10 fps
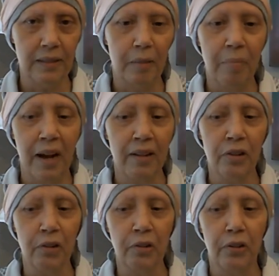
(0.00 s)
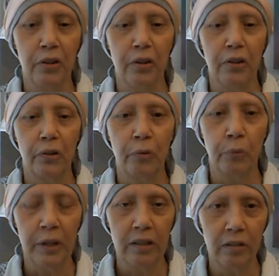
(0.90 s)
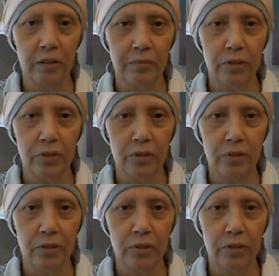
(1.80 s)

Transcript: Mine are real.